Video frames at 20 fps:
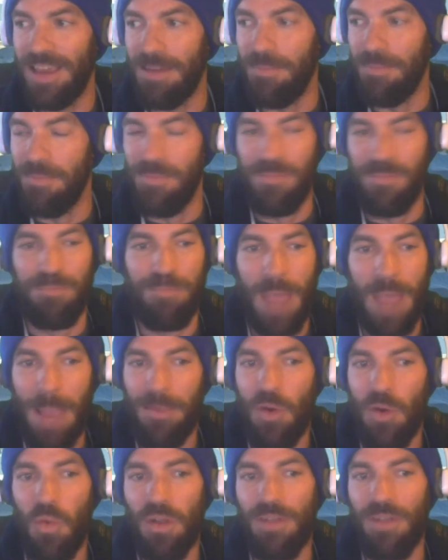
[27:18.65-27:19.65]
maybe
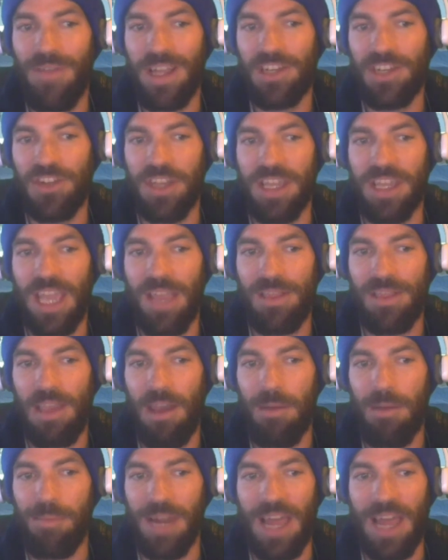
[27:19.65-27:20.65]
we'll eventually get there,
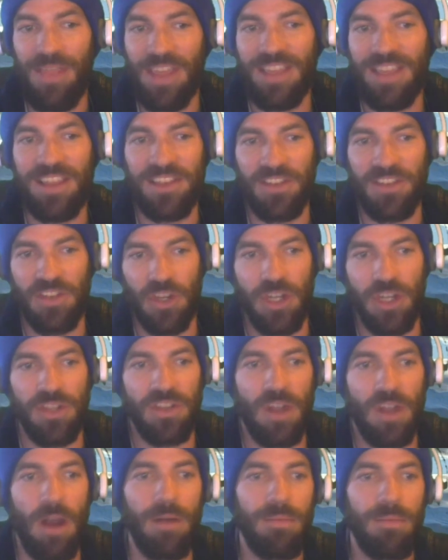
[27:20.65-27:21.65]
but I think this is a good
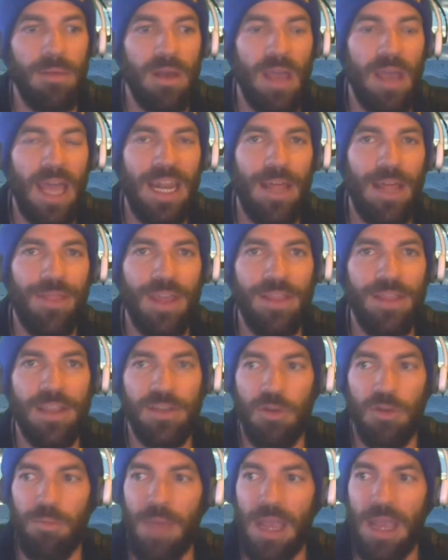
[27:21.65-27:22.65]
start. And I think this
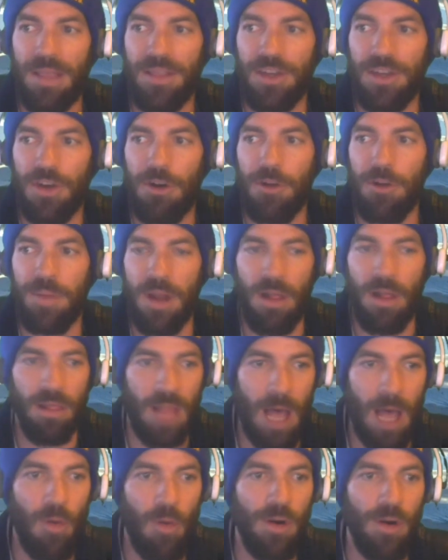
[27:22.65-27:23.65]
will make the tournament a
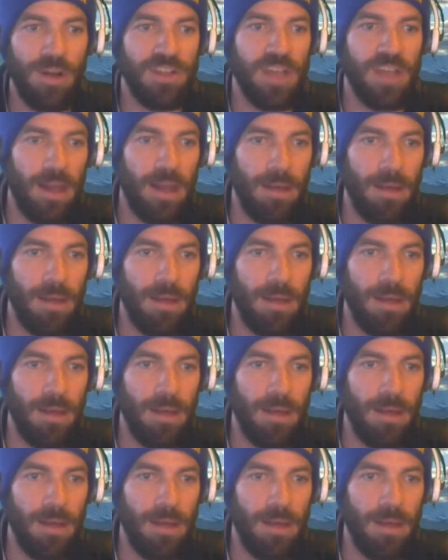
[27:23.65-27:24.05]
lot more exciting.